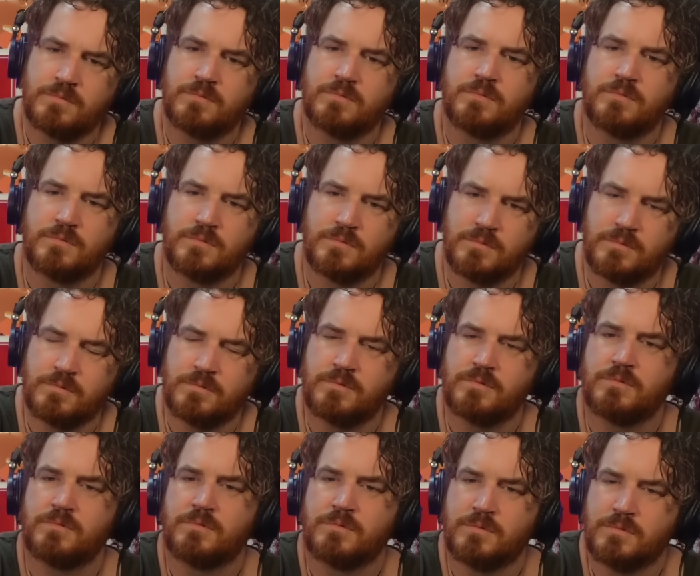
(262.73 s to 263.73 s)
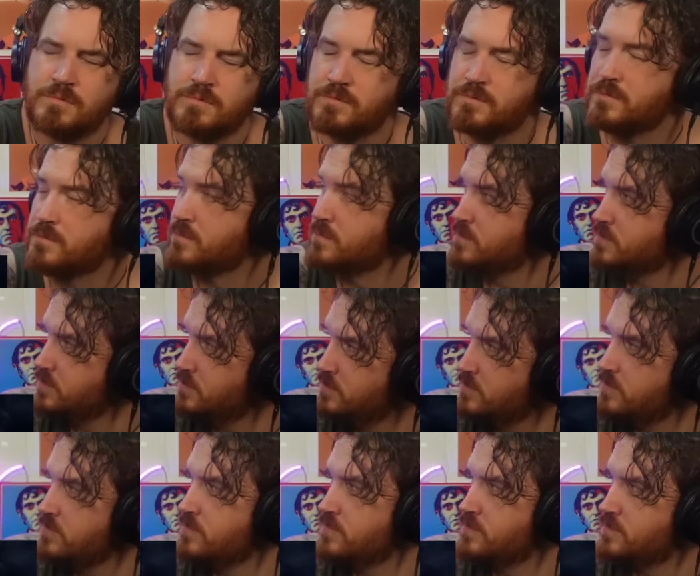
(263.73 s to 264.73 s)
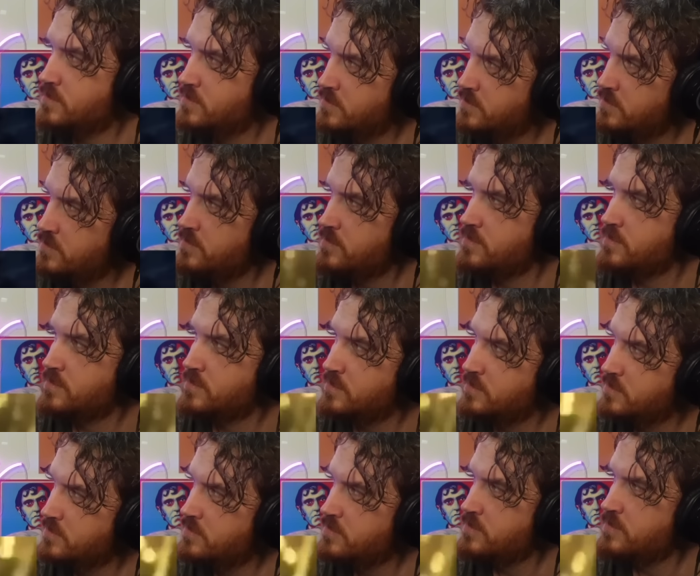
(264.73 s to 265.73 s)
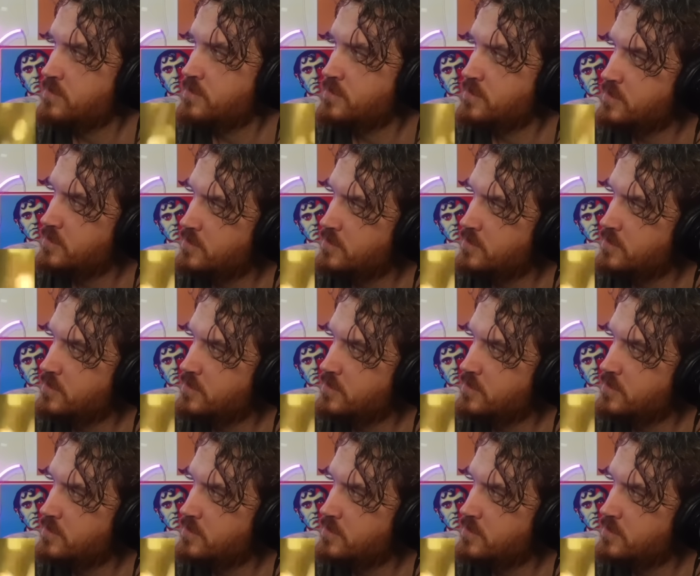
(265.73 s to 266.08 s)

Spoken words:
No words are spoken by the person on screen.